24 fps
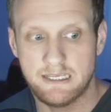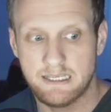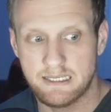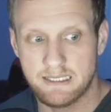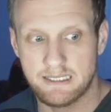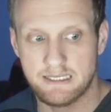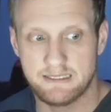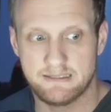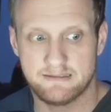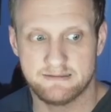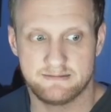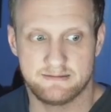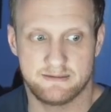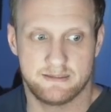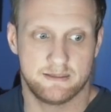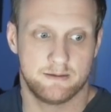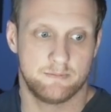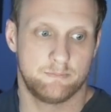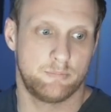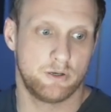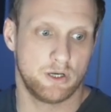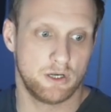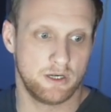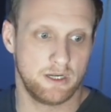is the
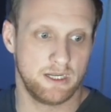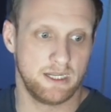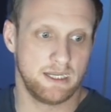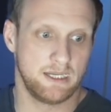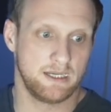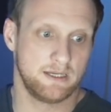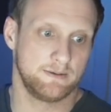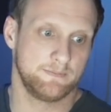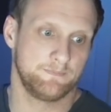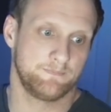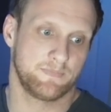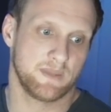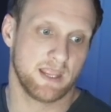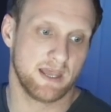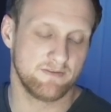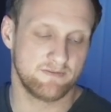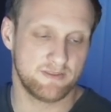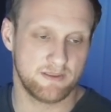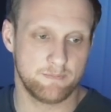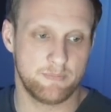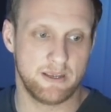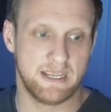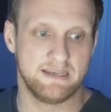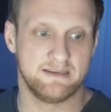burning of
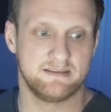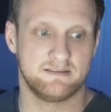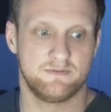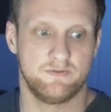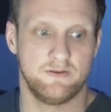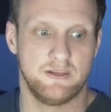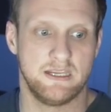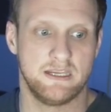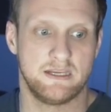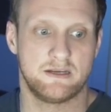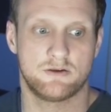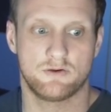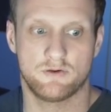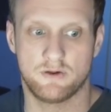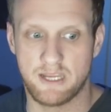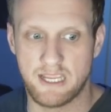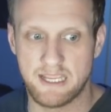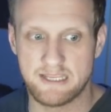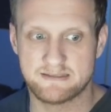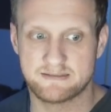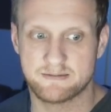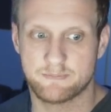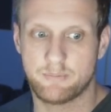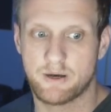the base fee
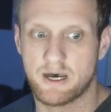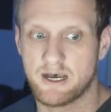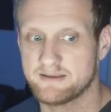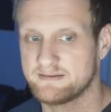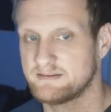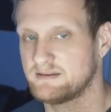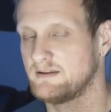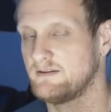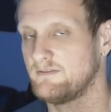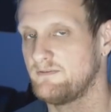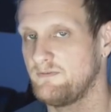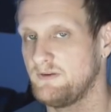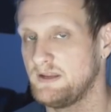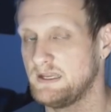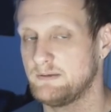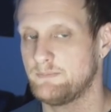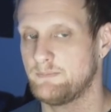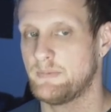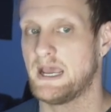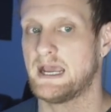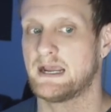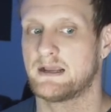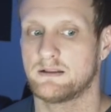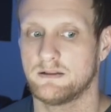creates a positive
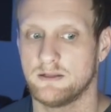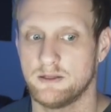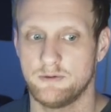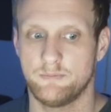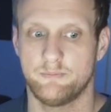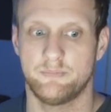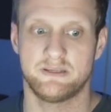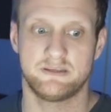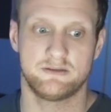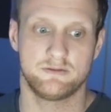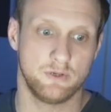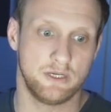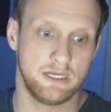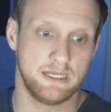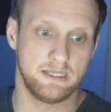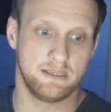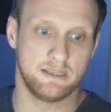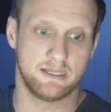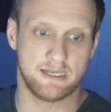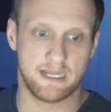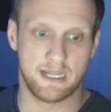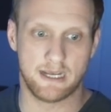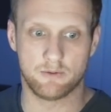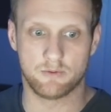feedback loop between
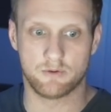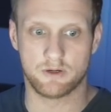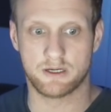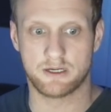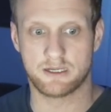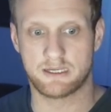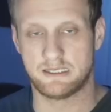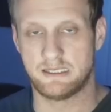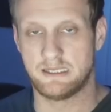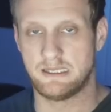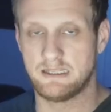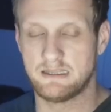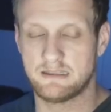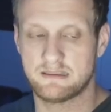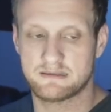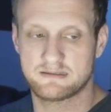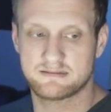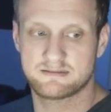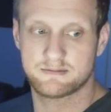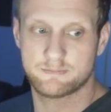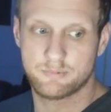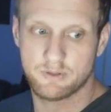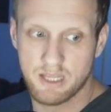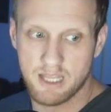the network and ETH
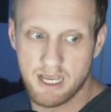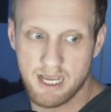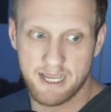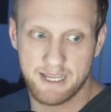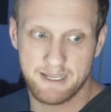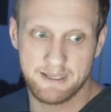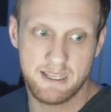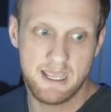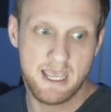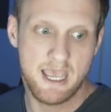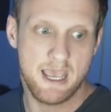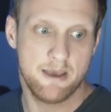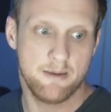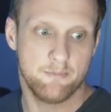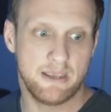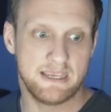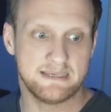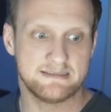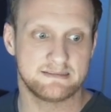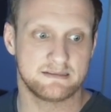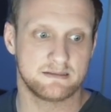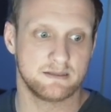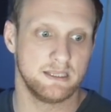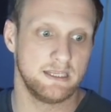supply,
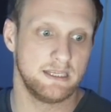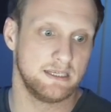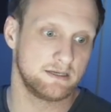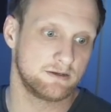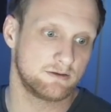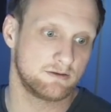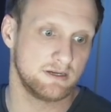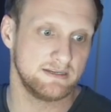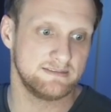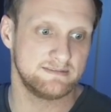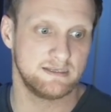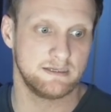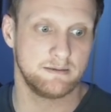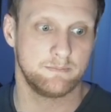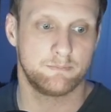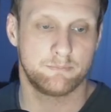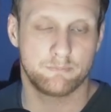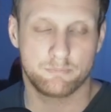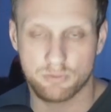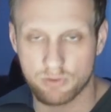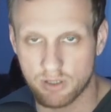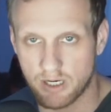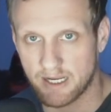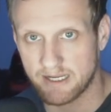basically increasing
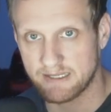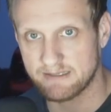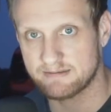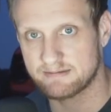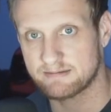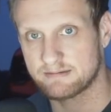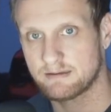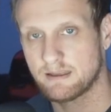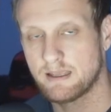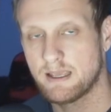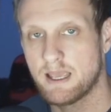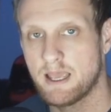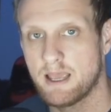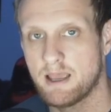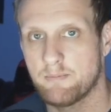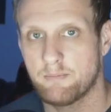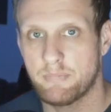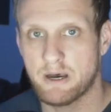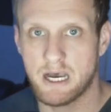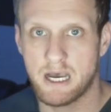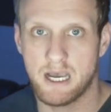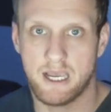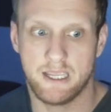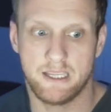price
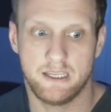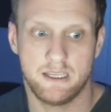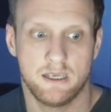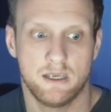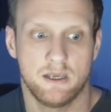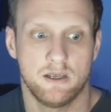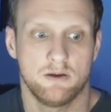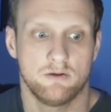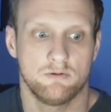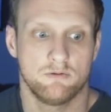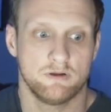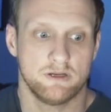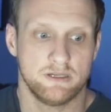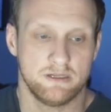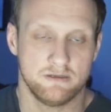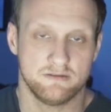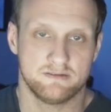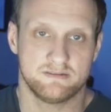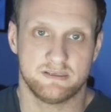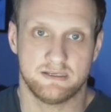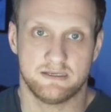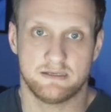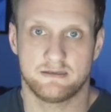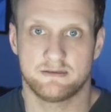by
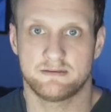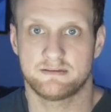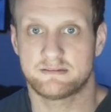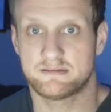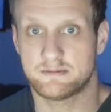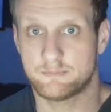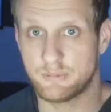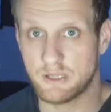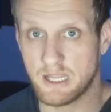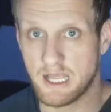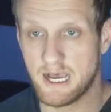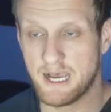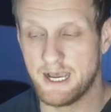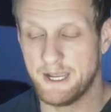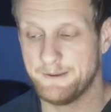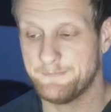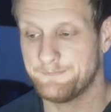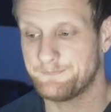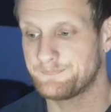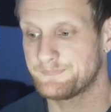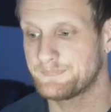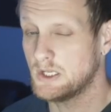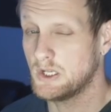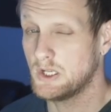reducing supply.
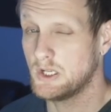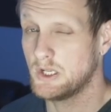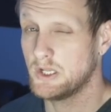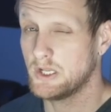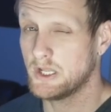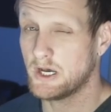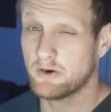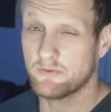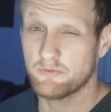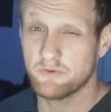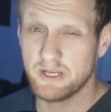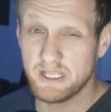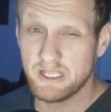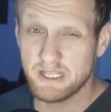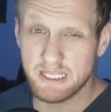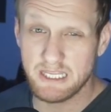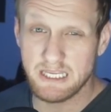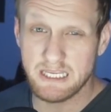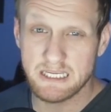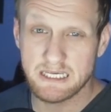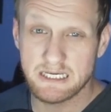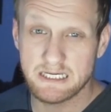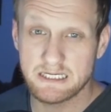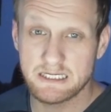Not
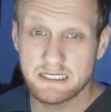really,